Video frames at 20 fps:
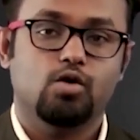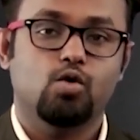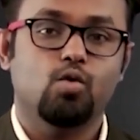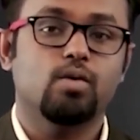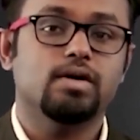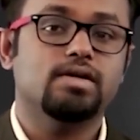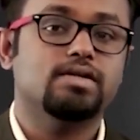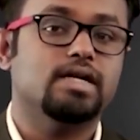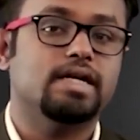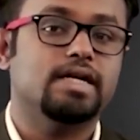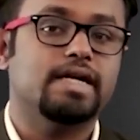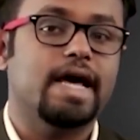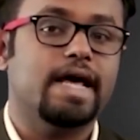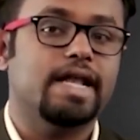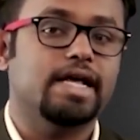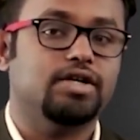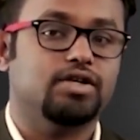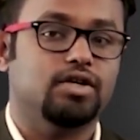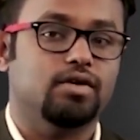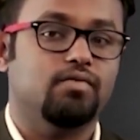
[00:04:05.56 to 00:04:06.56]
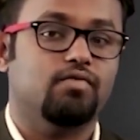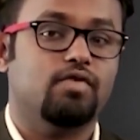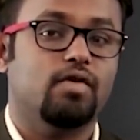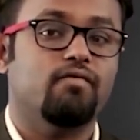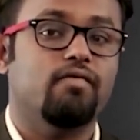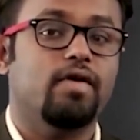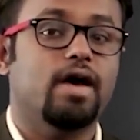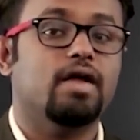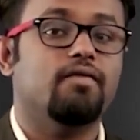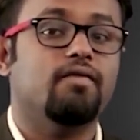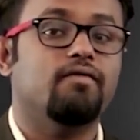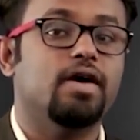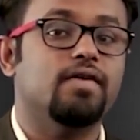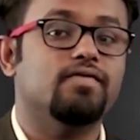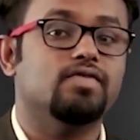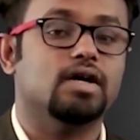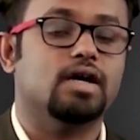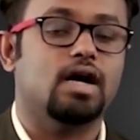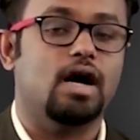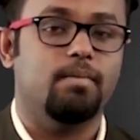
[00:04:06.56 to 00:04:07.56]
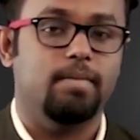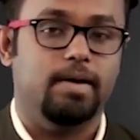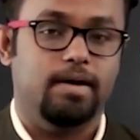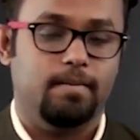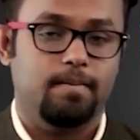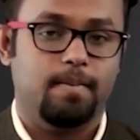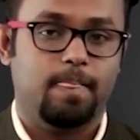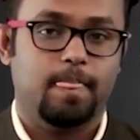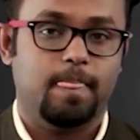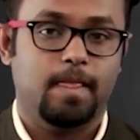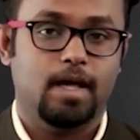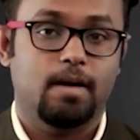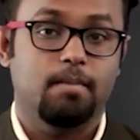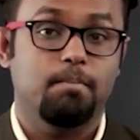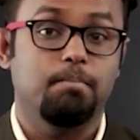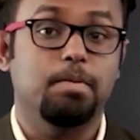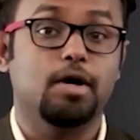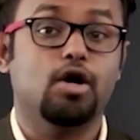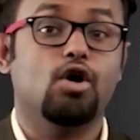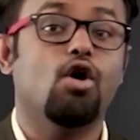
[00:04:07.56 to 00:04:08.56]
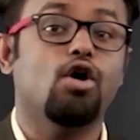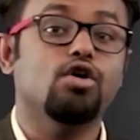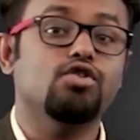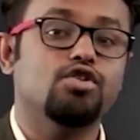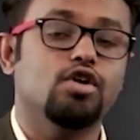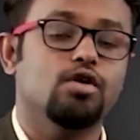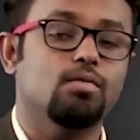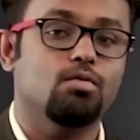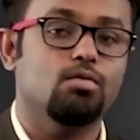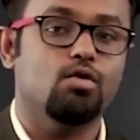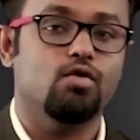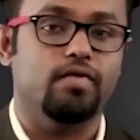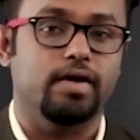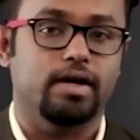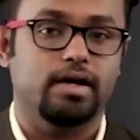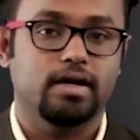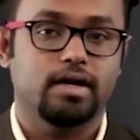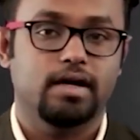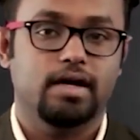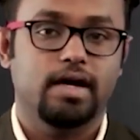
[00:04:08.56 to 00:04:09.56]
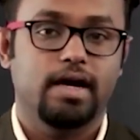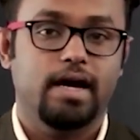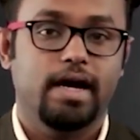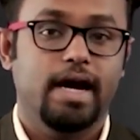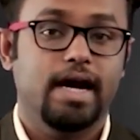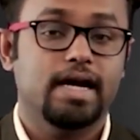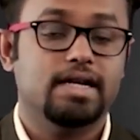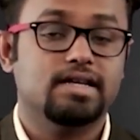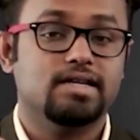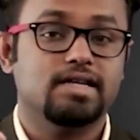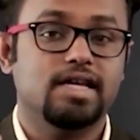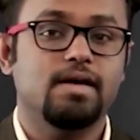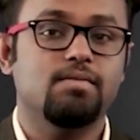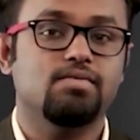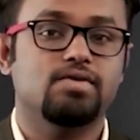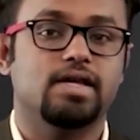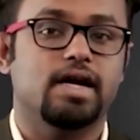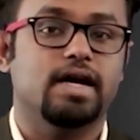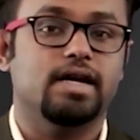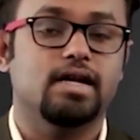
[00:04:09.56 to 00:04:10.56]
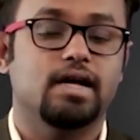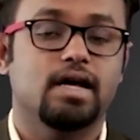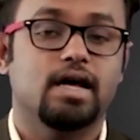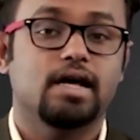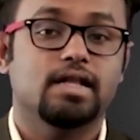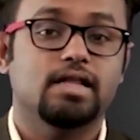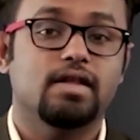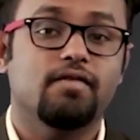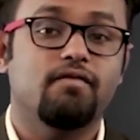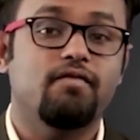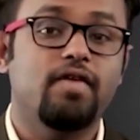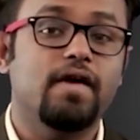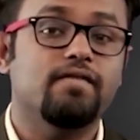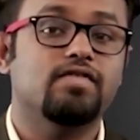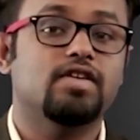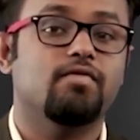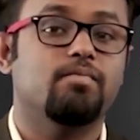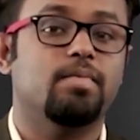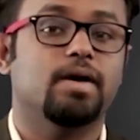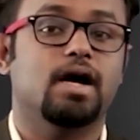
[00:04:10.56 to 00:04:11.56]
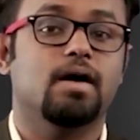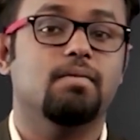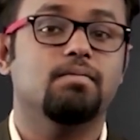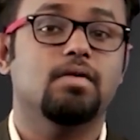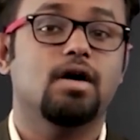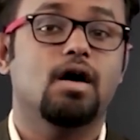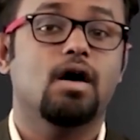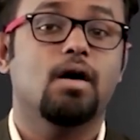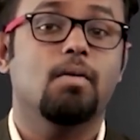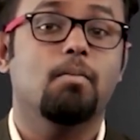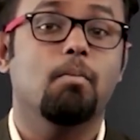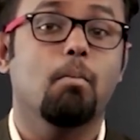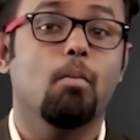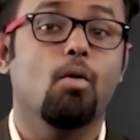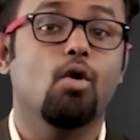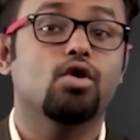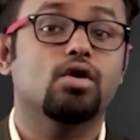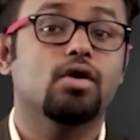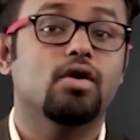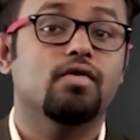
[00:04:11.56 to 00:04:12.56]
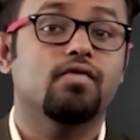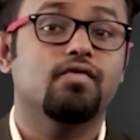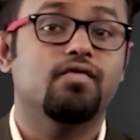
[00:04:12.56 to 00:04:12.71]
towards the direction from where waves are coming, because you're moving, it seems that the waves have become more